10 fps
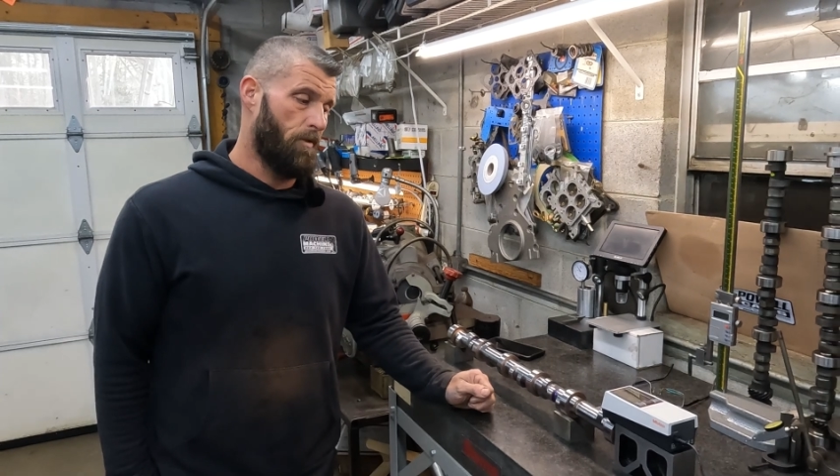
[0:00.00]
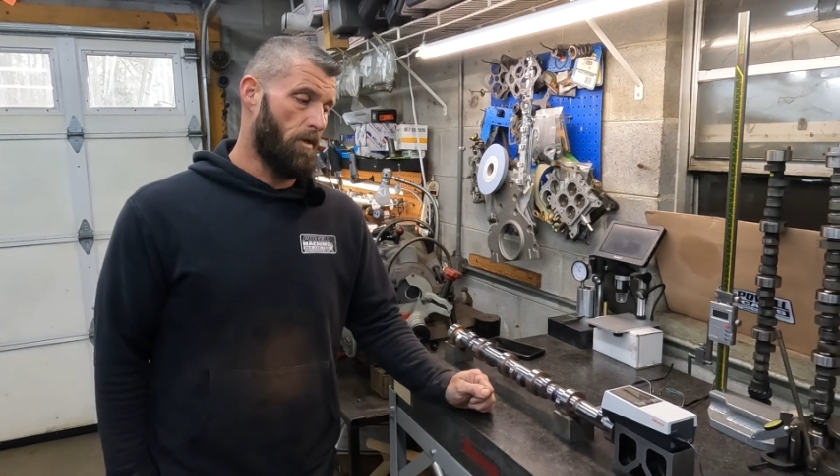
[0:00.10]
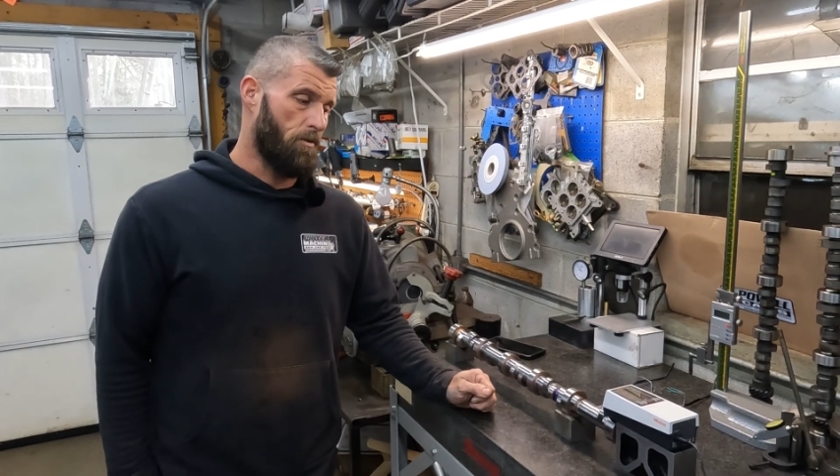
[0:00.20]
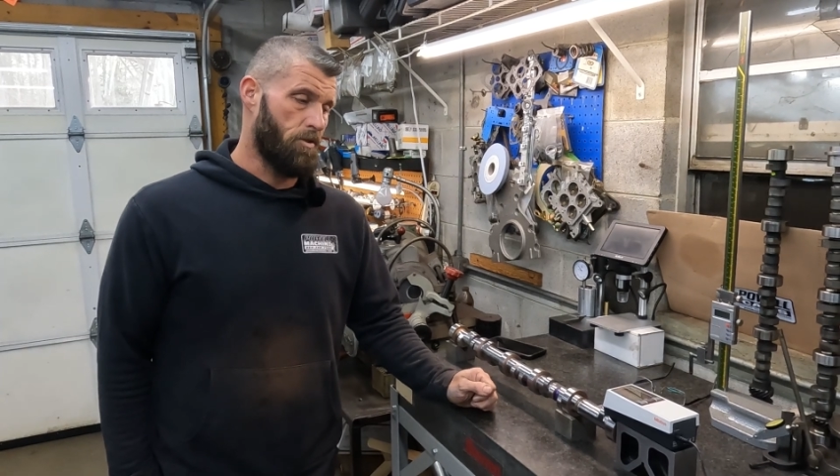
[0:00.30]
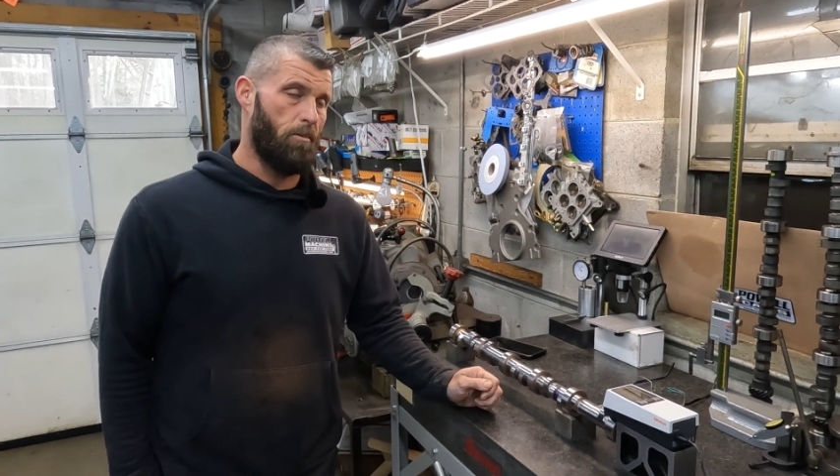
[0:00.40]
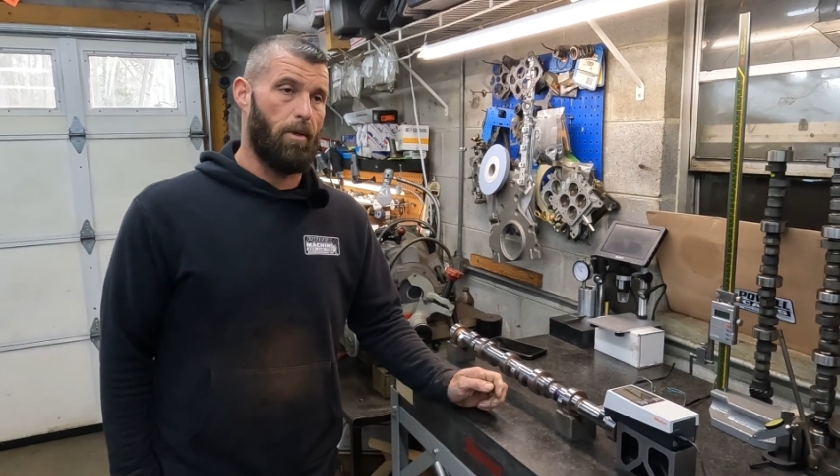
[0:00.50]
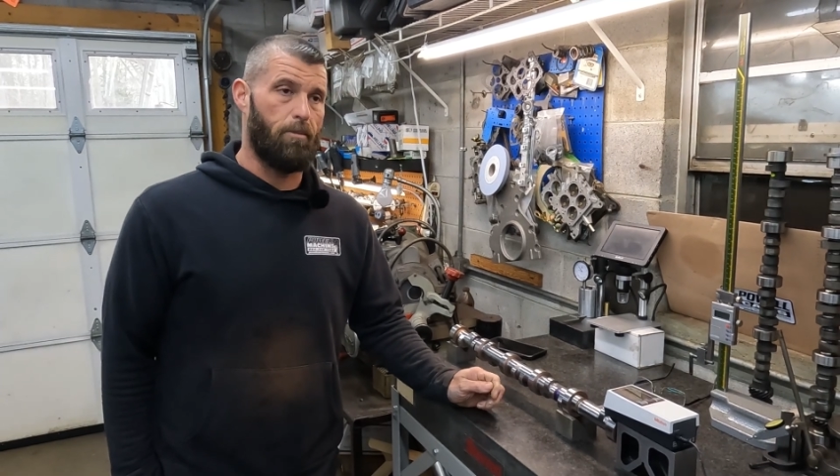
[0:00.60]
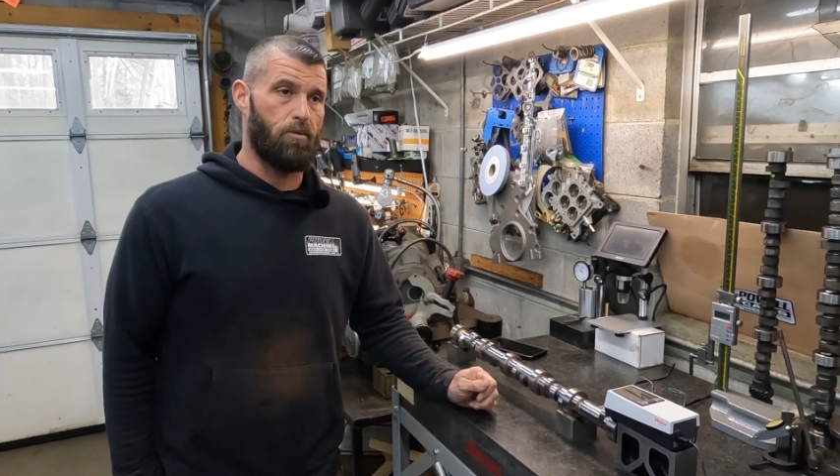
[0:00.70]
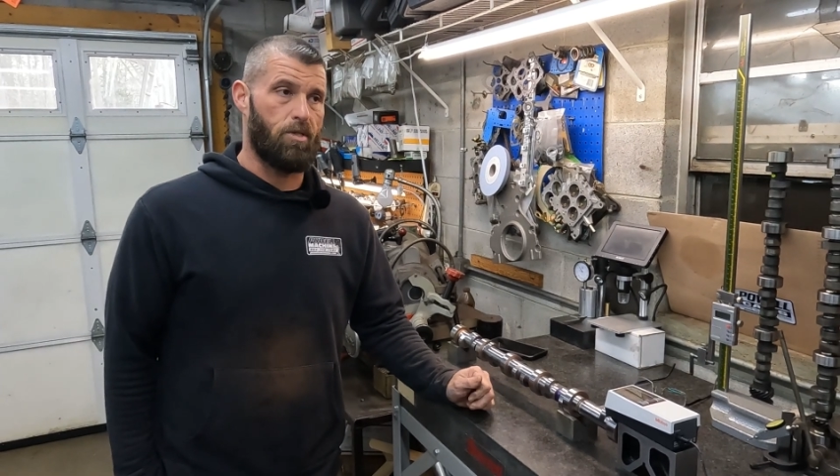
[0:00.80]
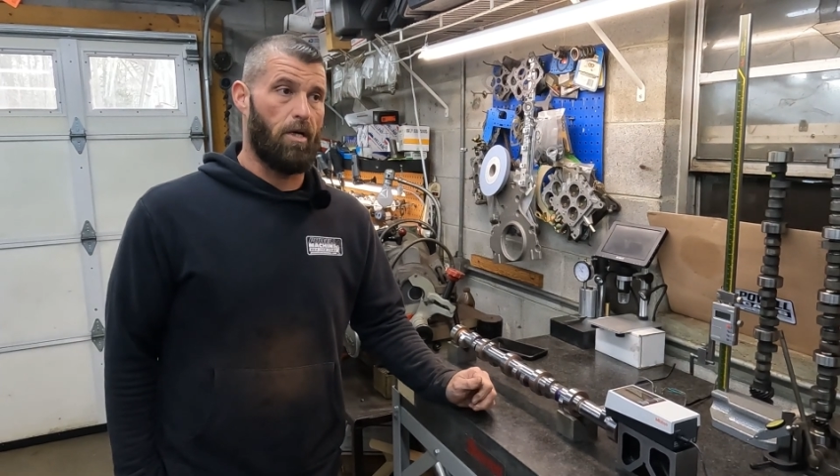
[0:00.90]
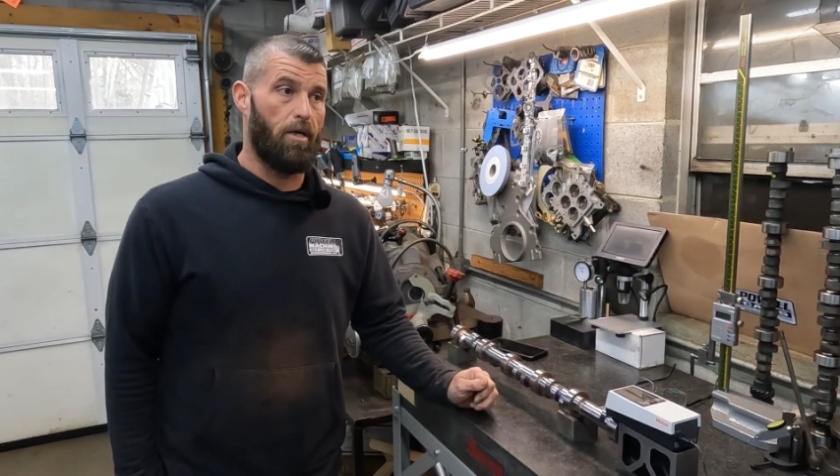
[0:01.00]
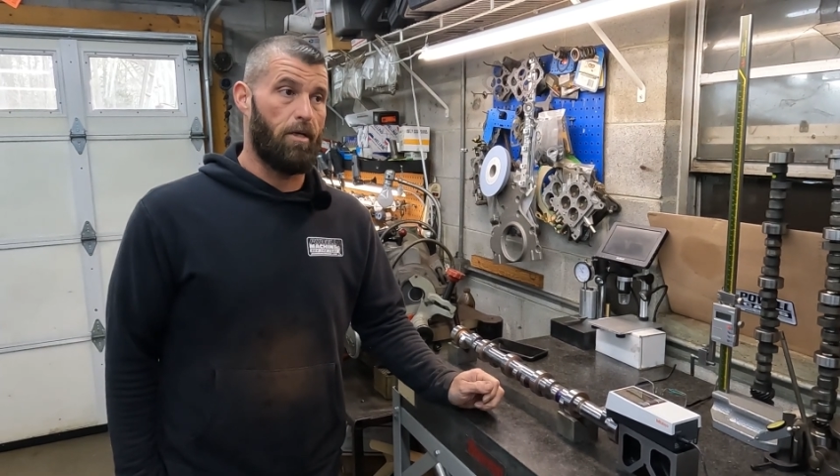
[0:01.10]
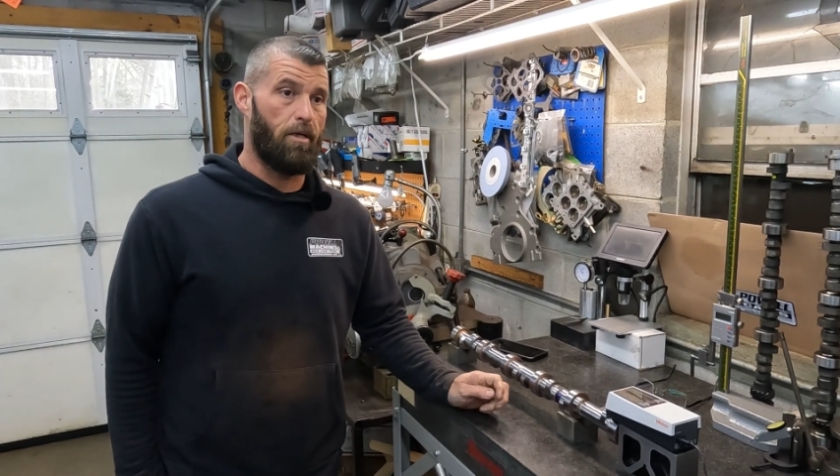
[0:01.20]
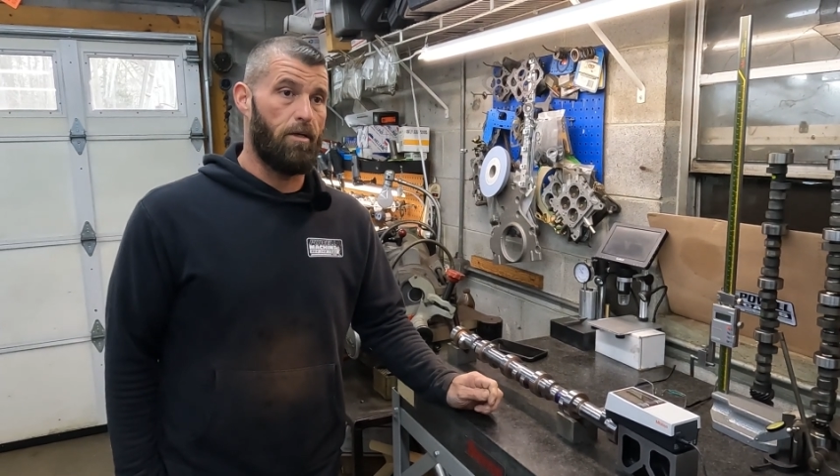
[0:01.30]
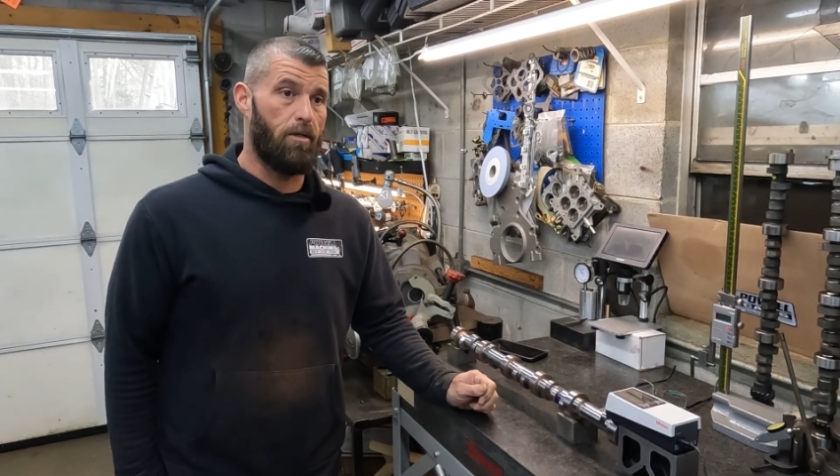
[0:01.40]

you know, some people say